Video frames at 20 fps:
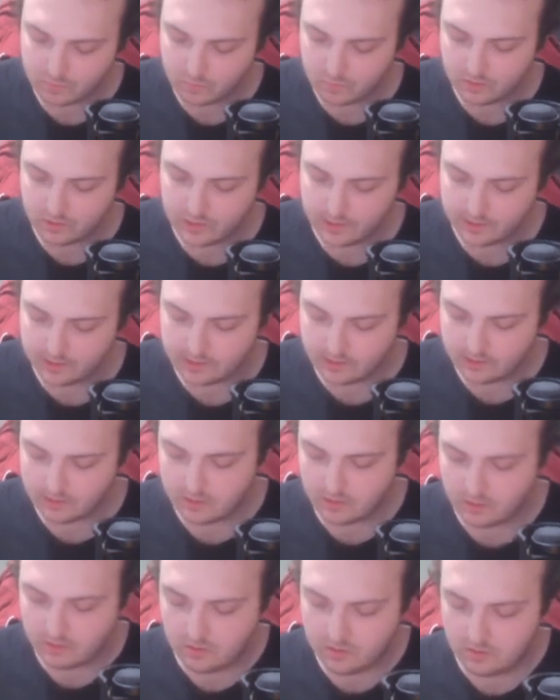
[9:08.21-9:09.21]
more like it.
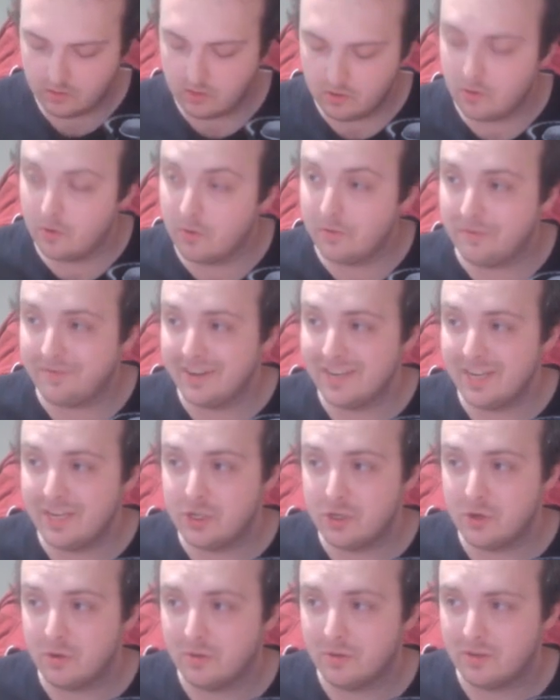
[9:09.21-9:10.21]
Oh ho ho, funny
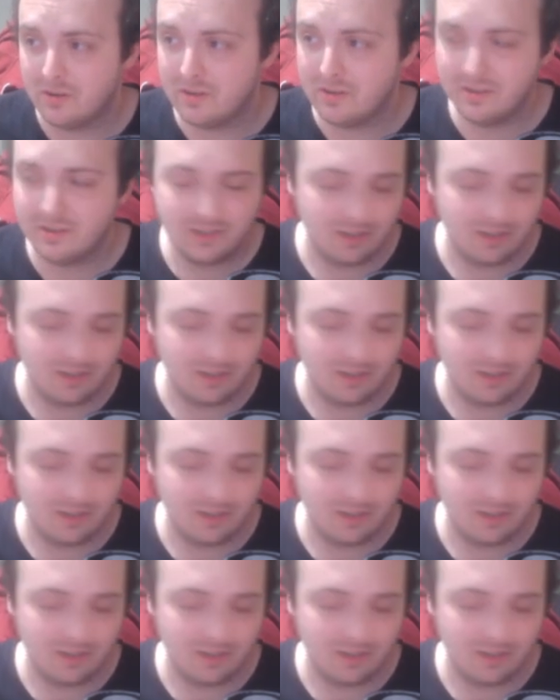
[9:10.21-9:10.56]
joke.